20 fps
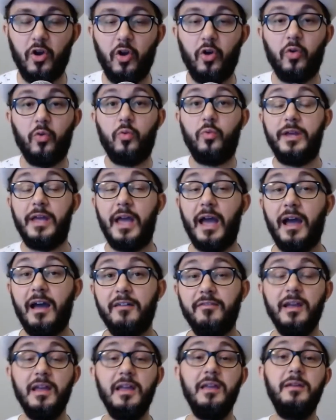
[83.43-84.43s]
We
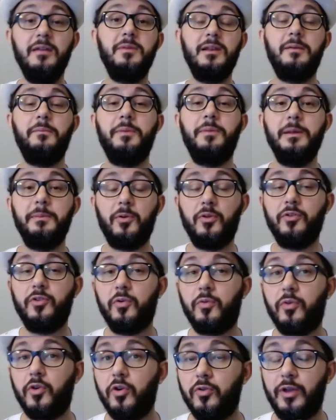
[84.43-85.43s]
have 8 billion people in the
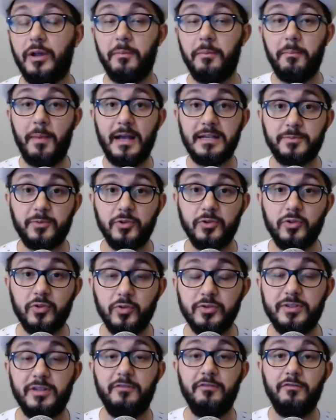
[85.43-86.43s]
world and mass
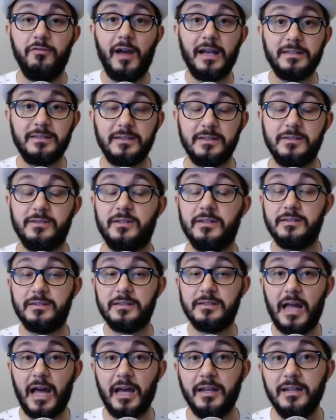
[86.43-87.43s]
producing vaccines is
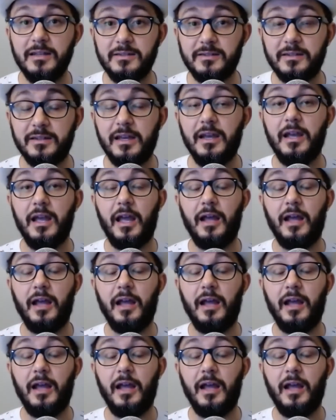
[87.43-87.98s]
not easy